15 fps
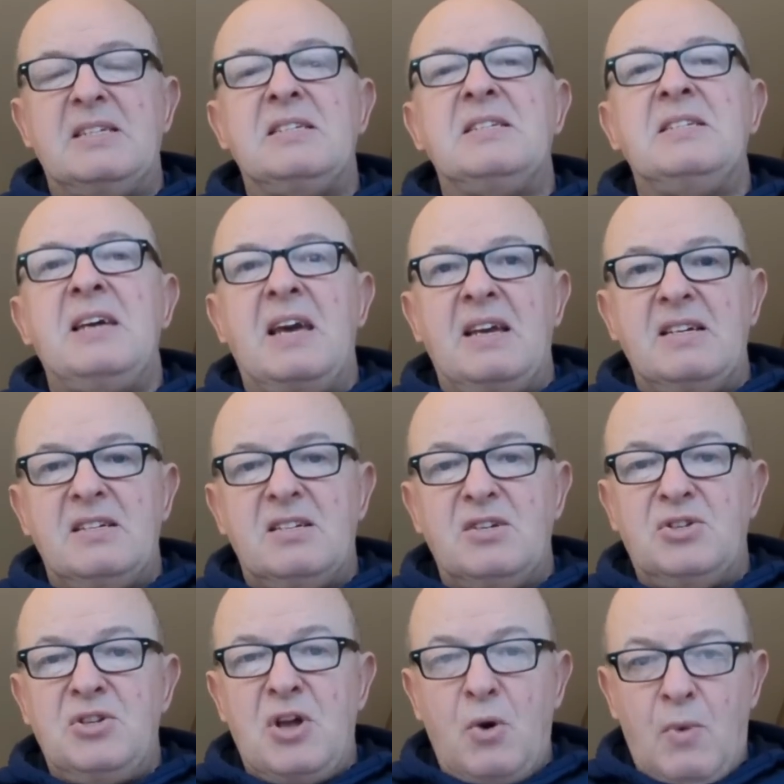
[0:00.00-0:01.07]
stinks. There's
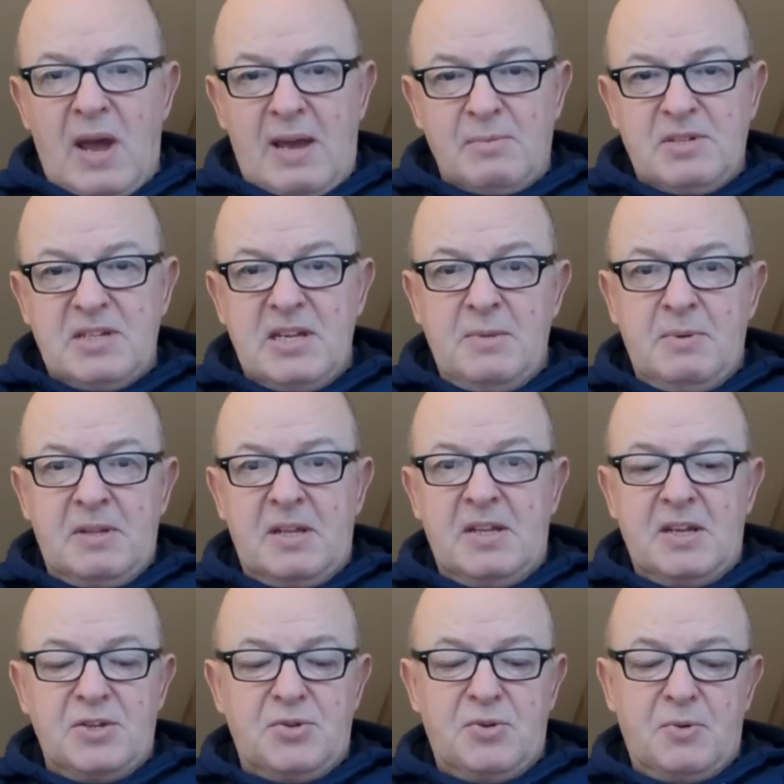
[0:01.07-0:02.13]
no way I'm sleeping in
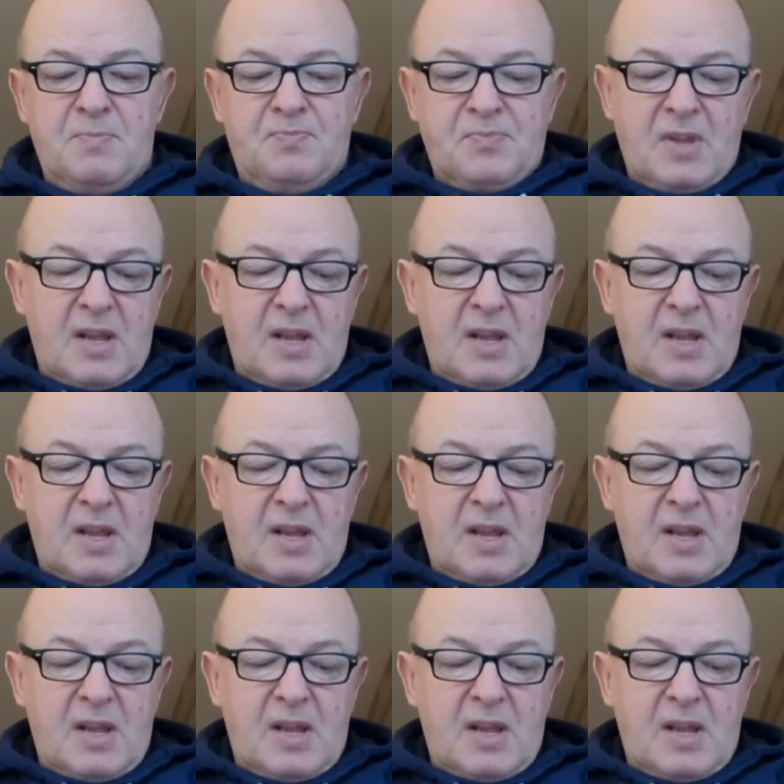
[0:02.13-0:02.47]
this room.